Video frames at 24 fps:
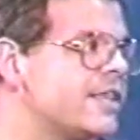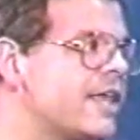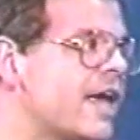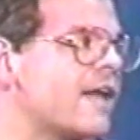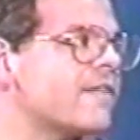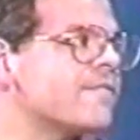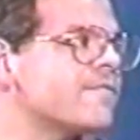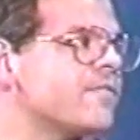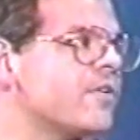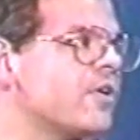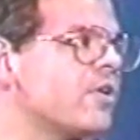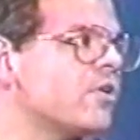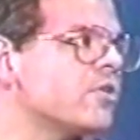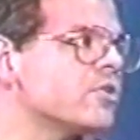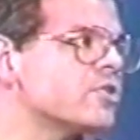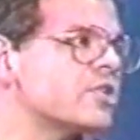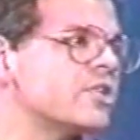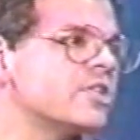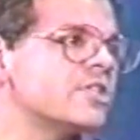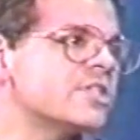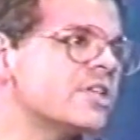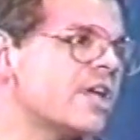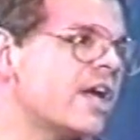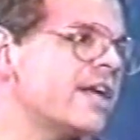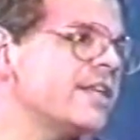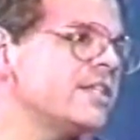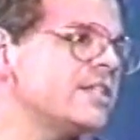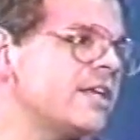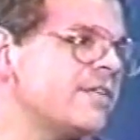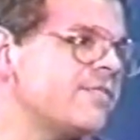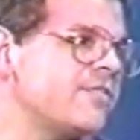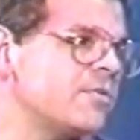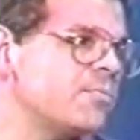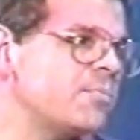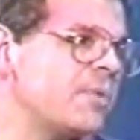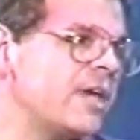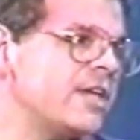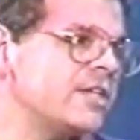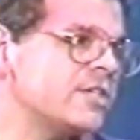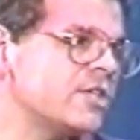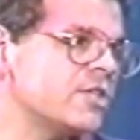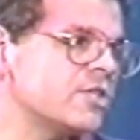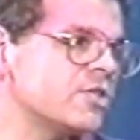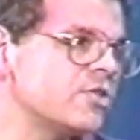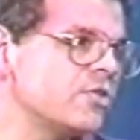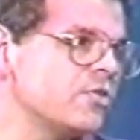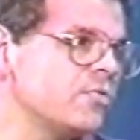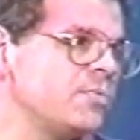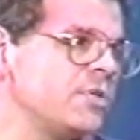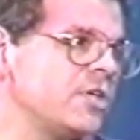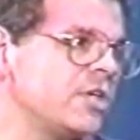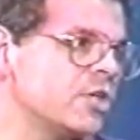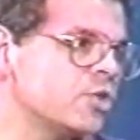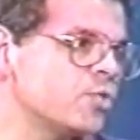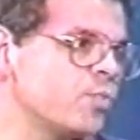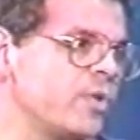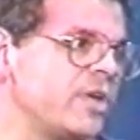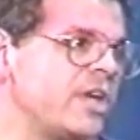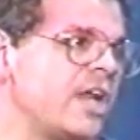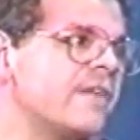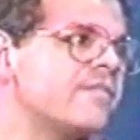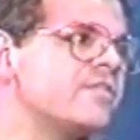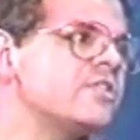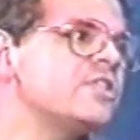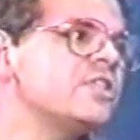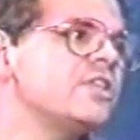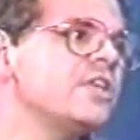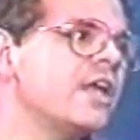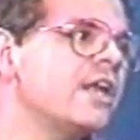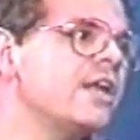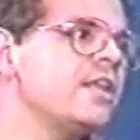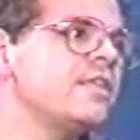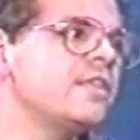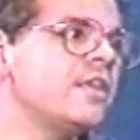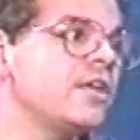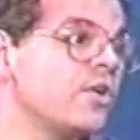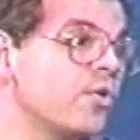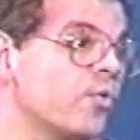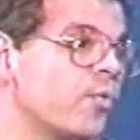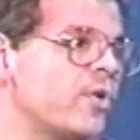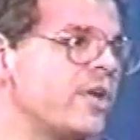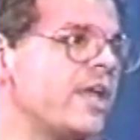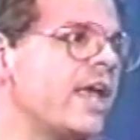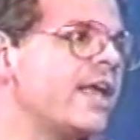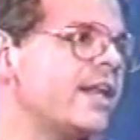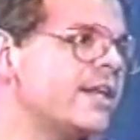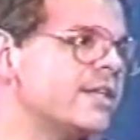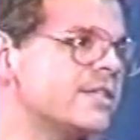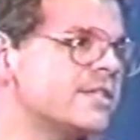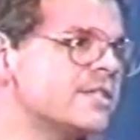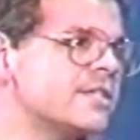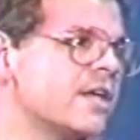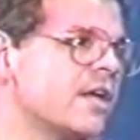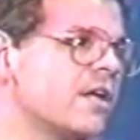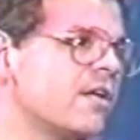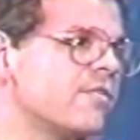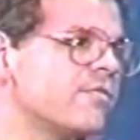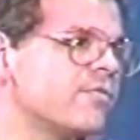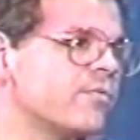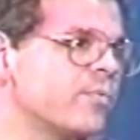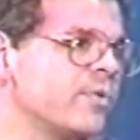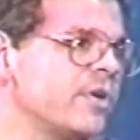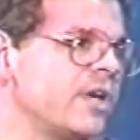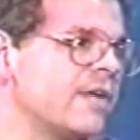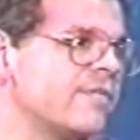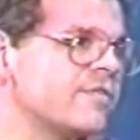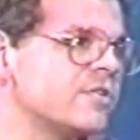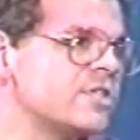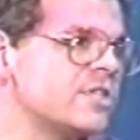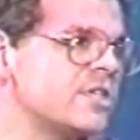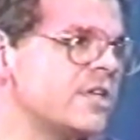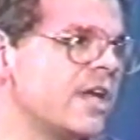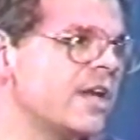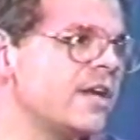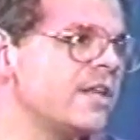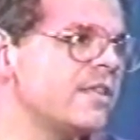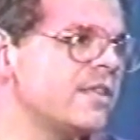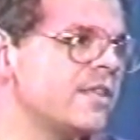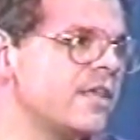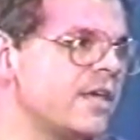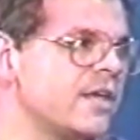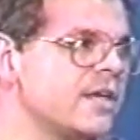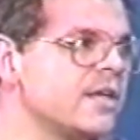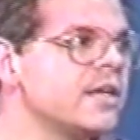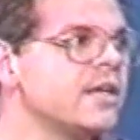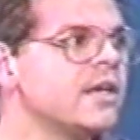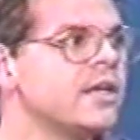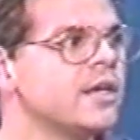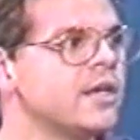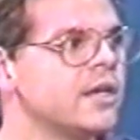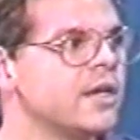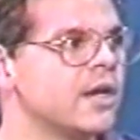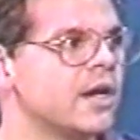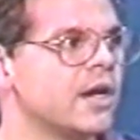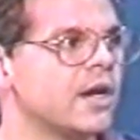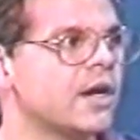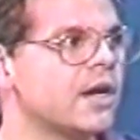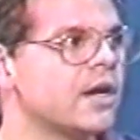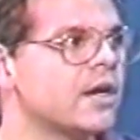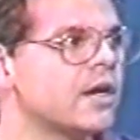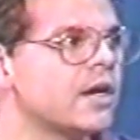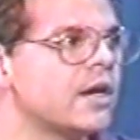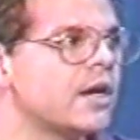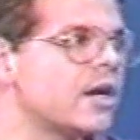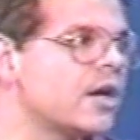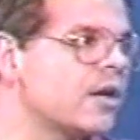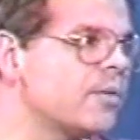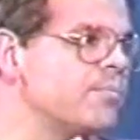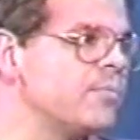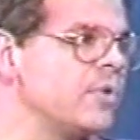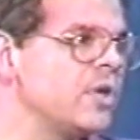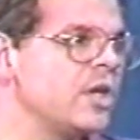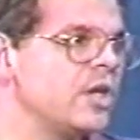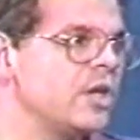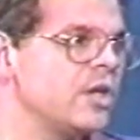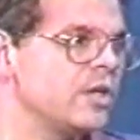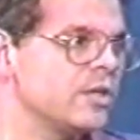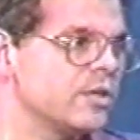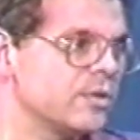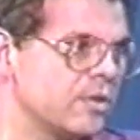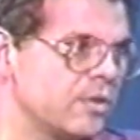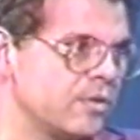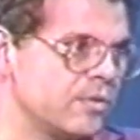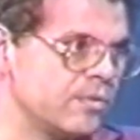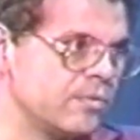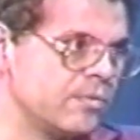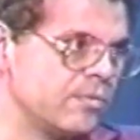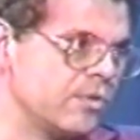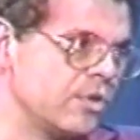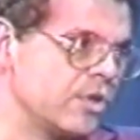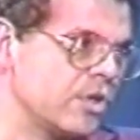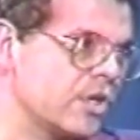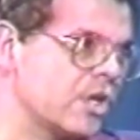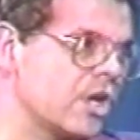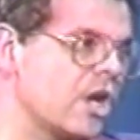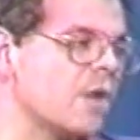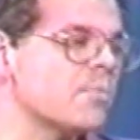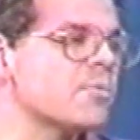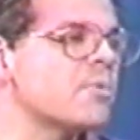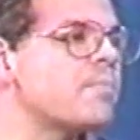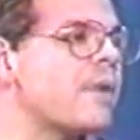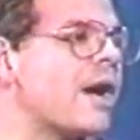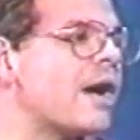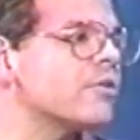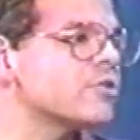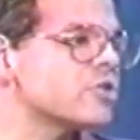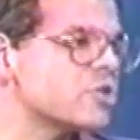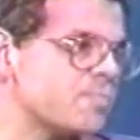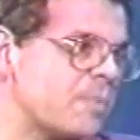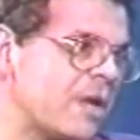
That falls on a scientific basis, too, because we never see anything create itself. We never see anything come about